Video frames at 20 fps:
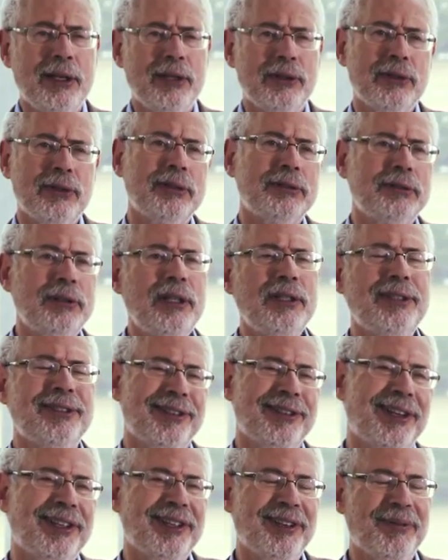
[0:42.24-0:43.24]
So in a lean
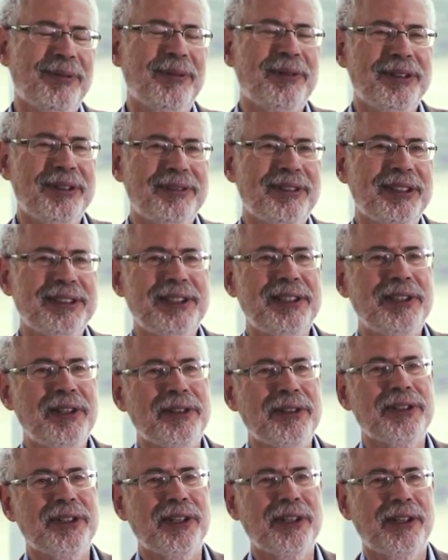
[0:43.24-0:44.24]
startup, we really
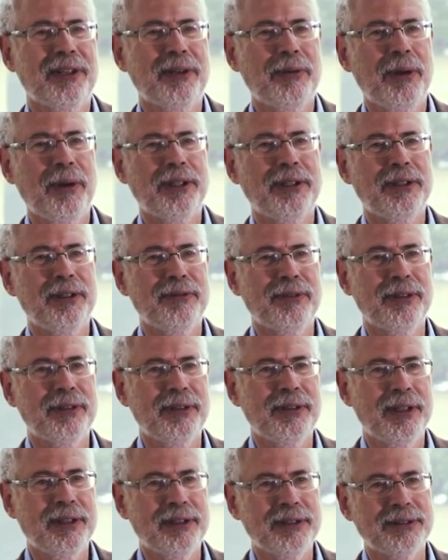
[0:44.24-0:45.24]
know something quite
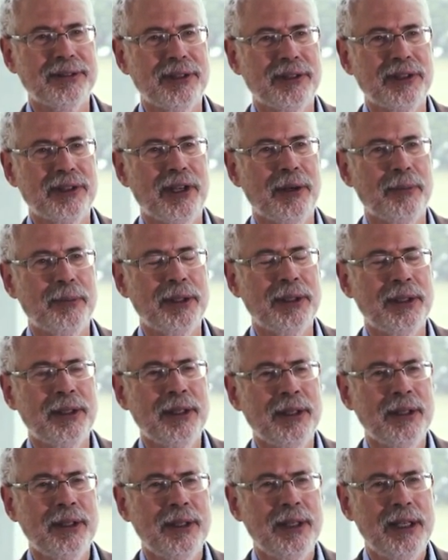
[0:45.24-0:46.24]
different than a large company.
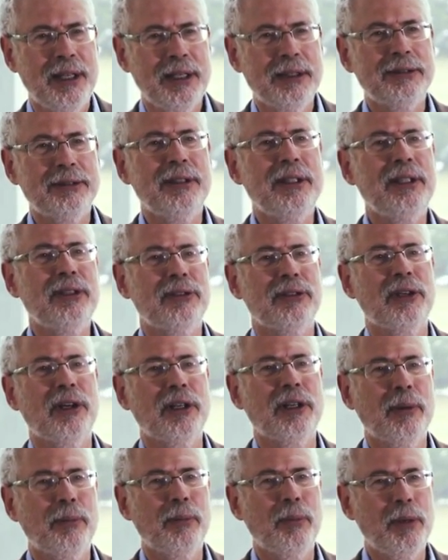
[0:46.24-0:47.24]
In a lean
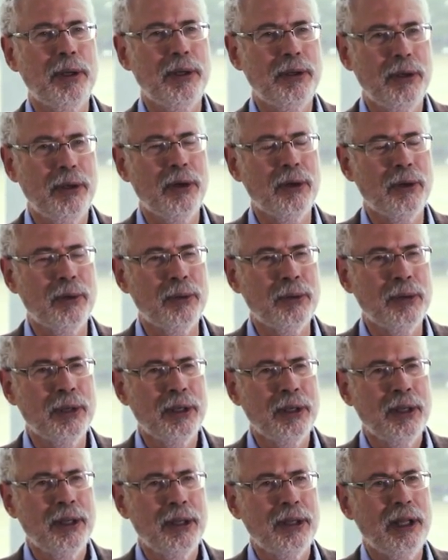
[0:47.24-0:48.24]
startup, we know
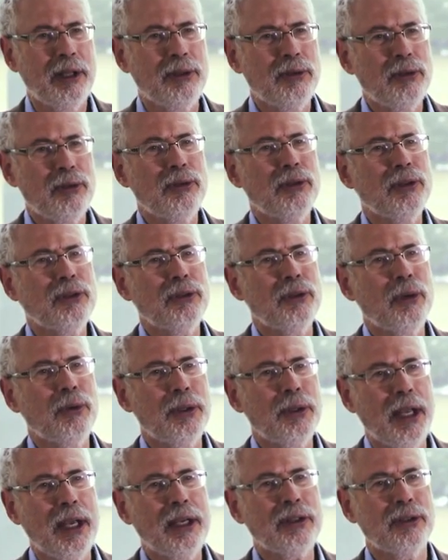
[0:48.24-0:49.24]
that you just
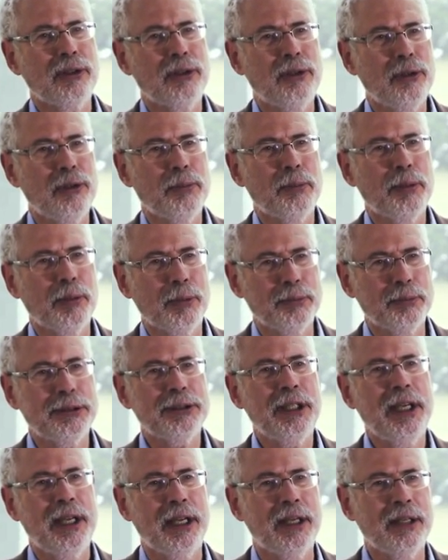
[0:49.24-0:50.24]
don't execute per
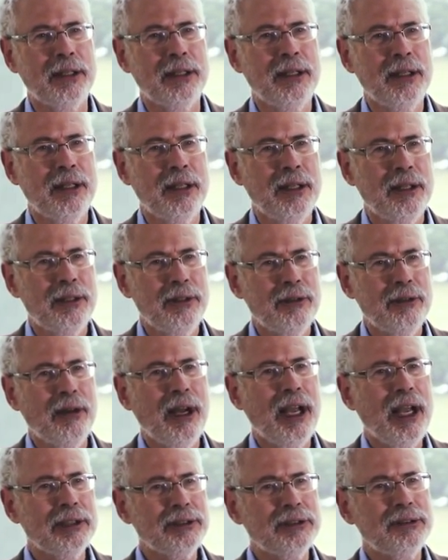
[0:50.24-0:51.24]
plan. You're
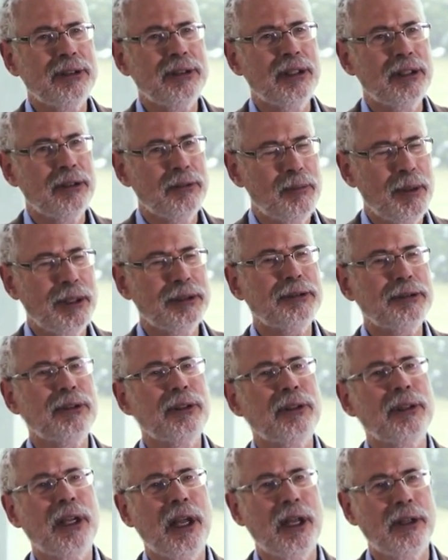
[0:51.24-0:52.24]
actually going to be
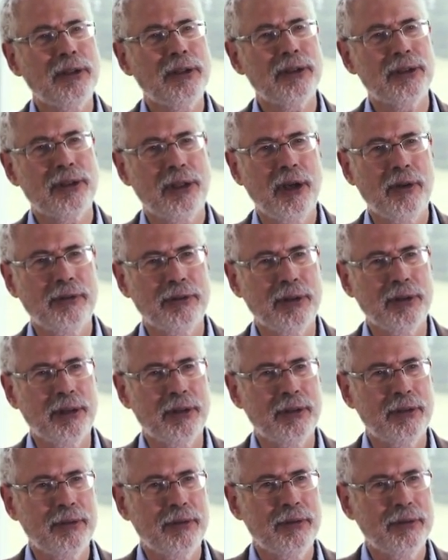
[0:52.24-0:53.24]
learning and discovering
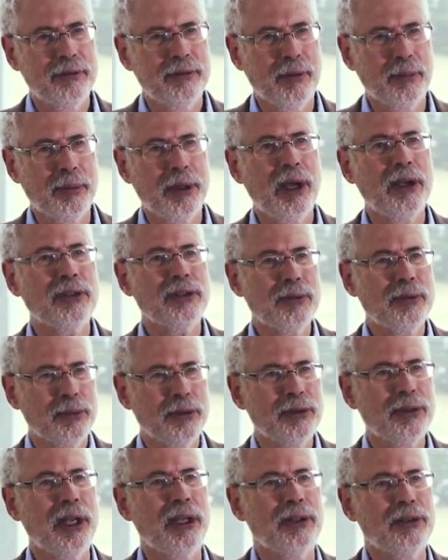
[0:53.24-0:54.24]
from
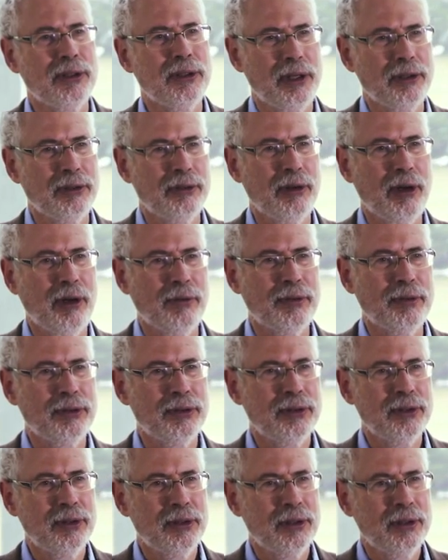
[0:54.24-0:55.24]
customers outside your office.